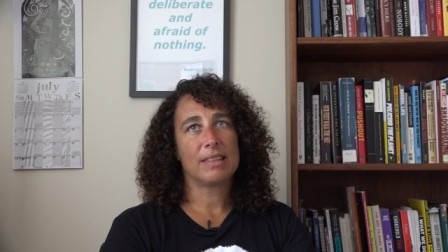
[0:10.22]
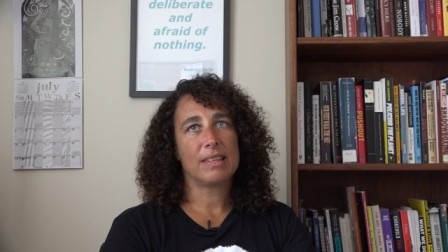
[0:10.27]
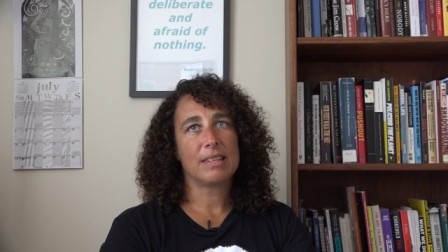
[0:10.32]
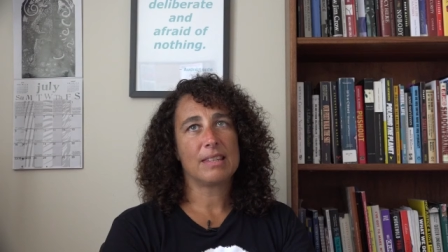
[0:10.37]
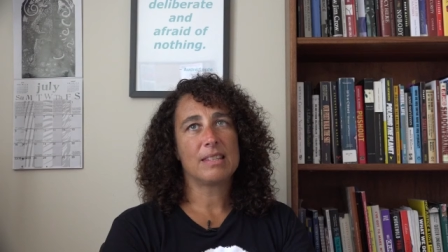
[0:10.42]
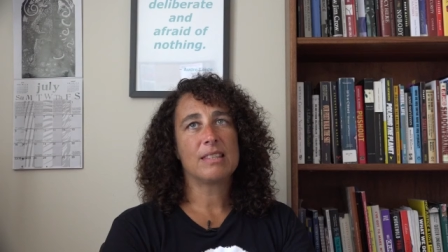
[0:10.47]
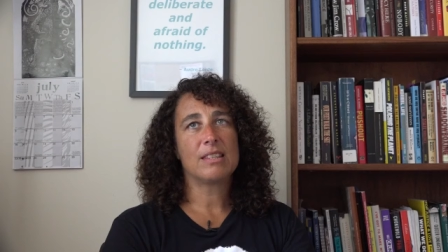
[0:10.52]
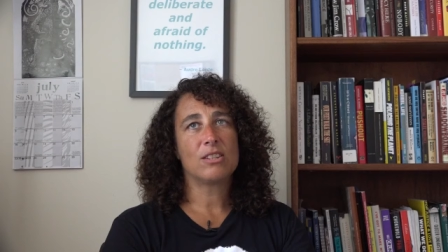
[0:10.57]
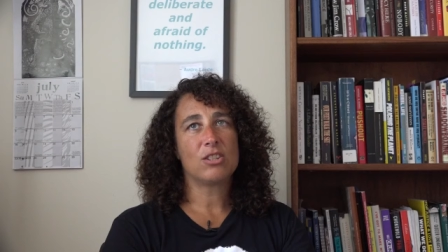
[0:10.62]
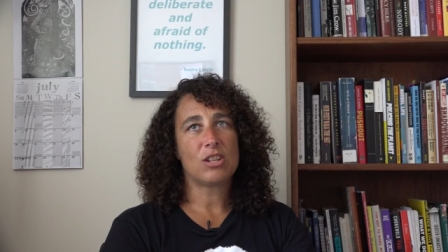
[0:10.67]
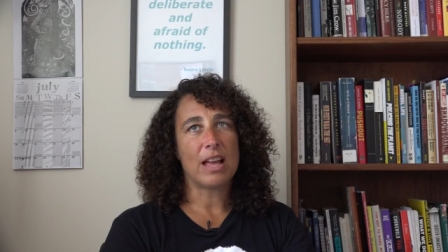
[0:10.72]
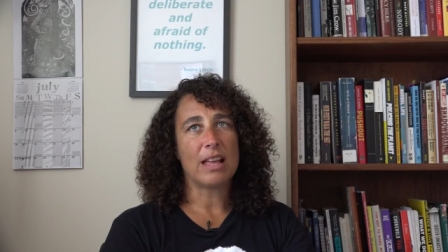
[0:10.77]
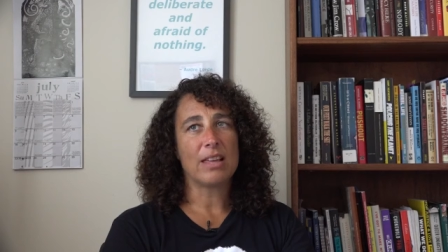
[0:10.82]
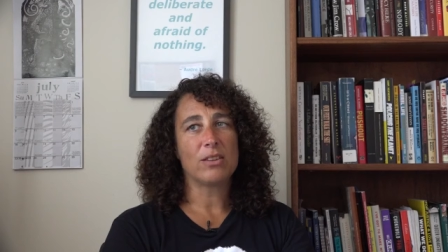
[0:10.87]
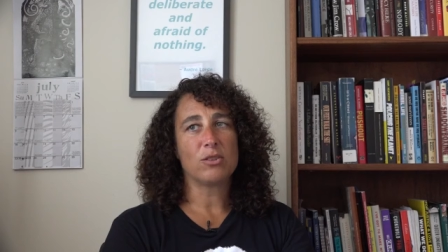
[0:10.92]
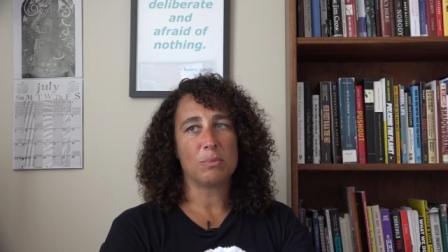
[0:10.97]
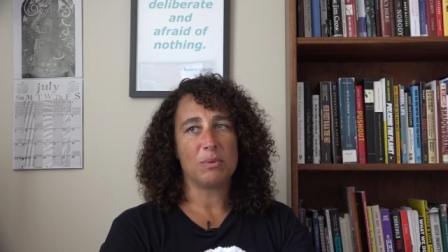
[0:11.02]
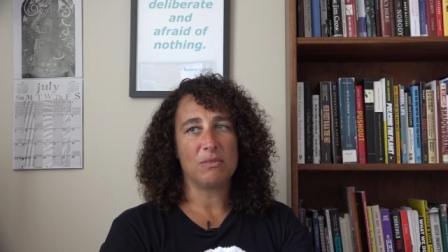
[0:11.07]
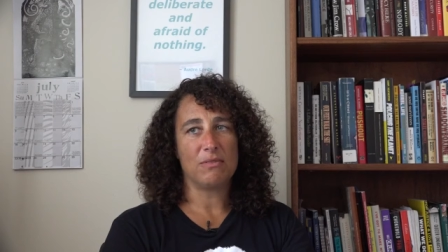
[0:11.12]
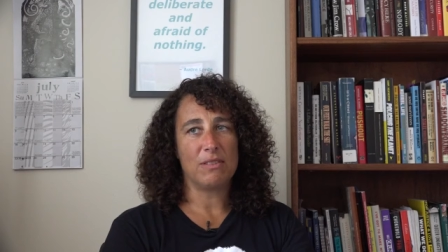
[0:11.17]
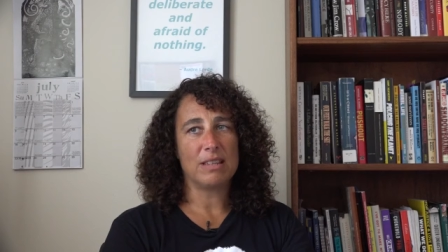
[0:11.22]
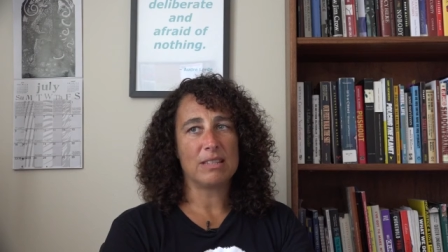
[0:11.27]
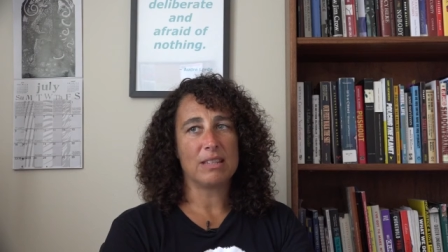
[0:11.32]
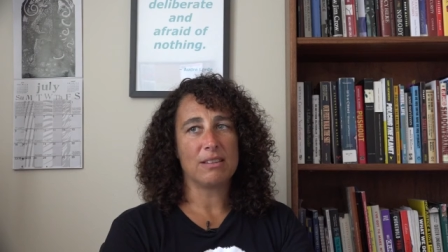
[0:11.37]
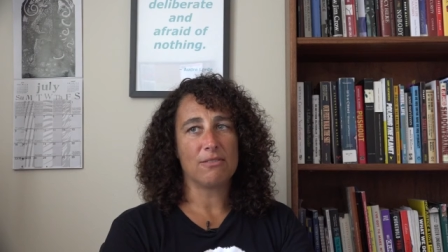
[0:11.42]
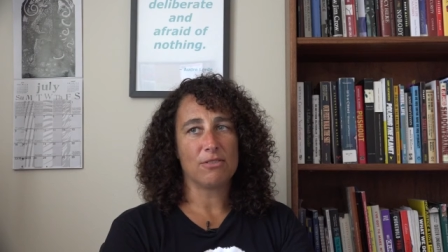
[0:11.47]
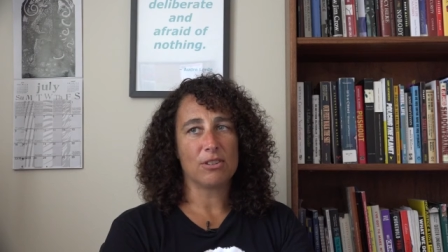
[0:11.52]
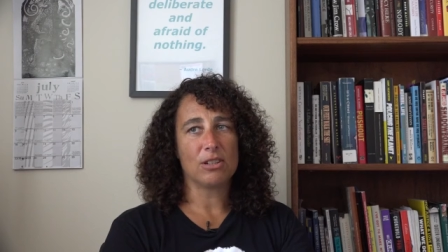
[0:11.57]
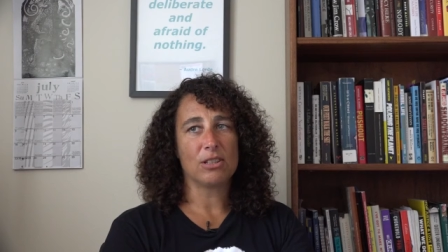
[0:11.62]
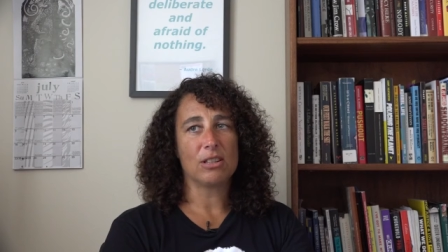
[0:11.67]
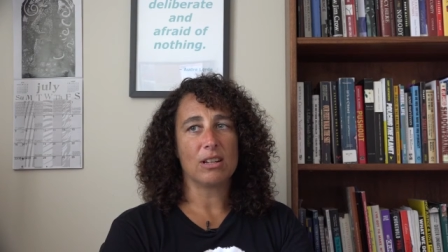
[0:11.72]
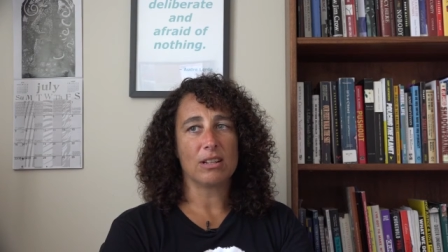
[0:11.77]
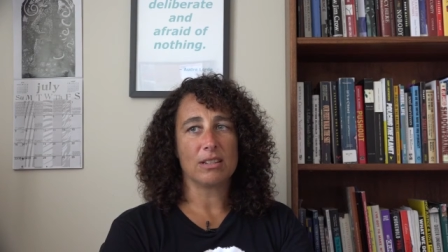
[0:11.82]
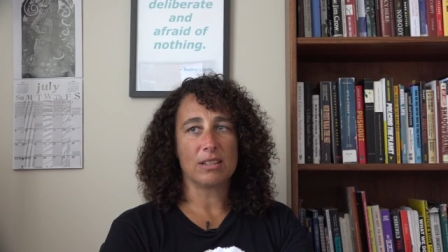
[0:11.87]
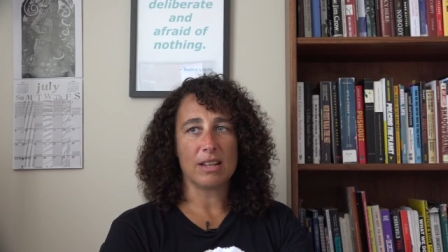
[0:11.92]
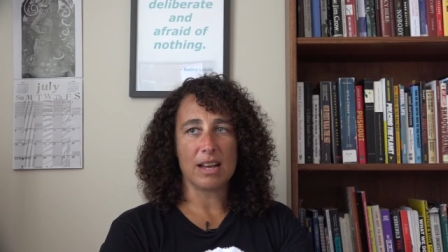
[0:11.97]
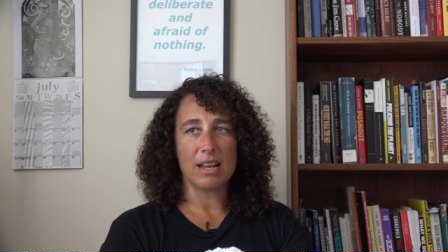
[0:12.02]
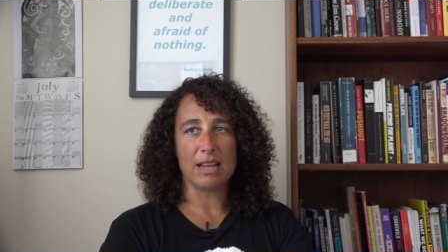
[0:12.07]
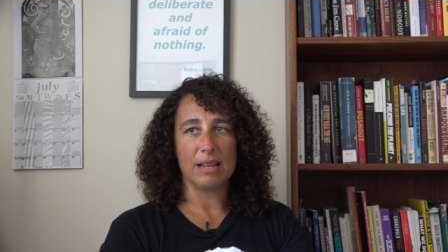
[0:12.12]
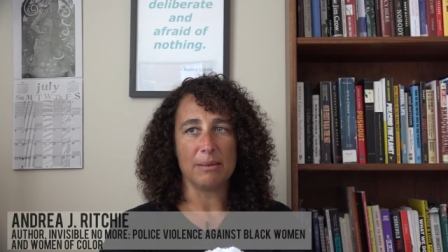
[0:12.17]
this is the challenge we've been facing for a long
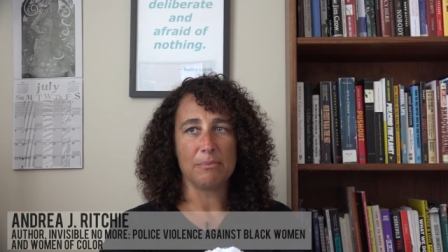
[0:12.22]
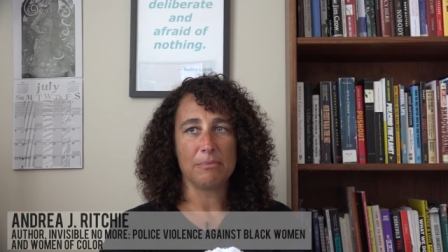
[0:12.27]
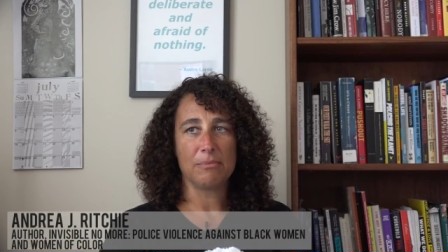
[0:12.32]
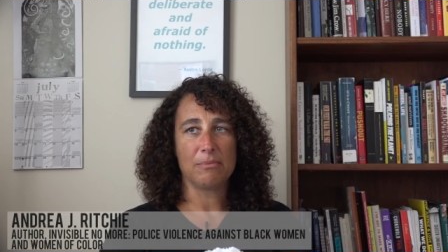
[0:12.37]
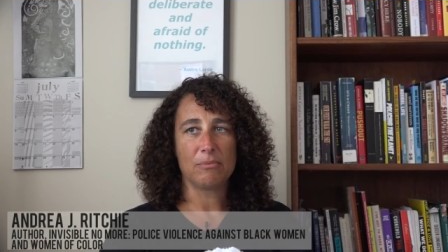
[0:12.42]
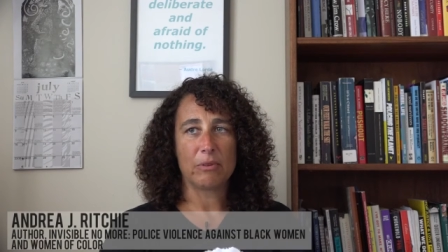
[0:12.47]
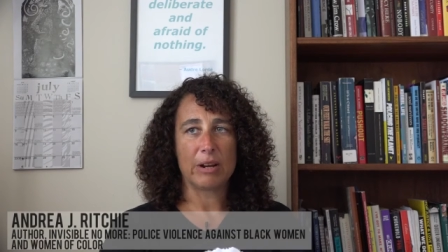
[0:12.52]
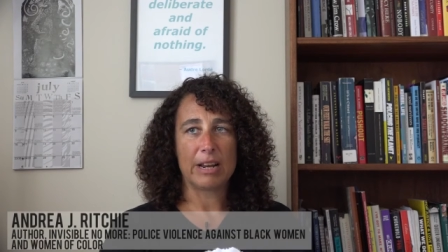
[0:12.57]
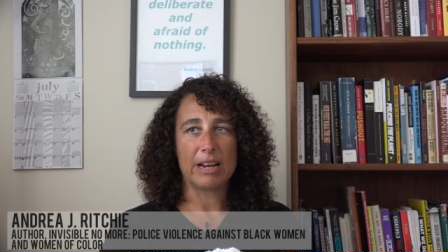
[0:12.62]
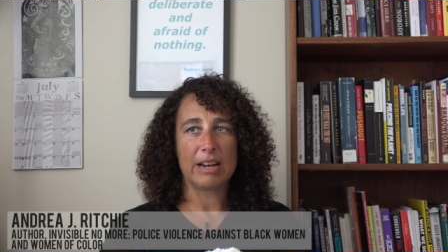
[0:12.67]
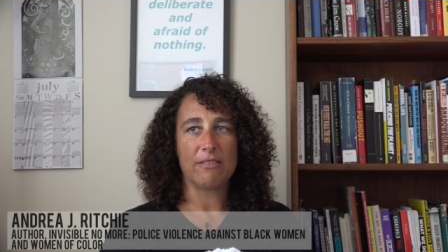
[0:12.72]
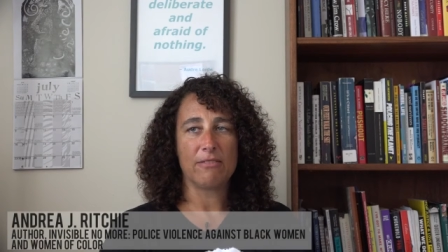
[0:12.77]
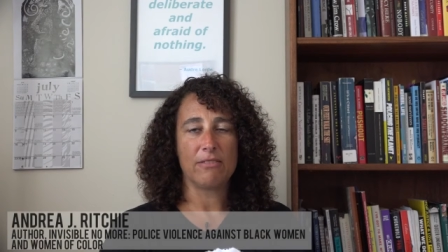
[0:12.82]
time, right?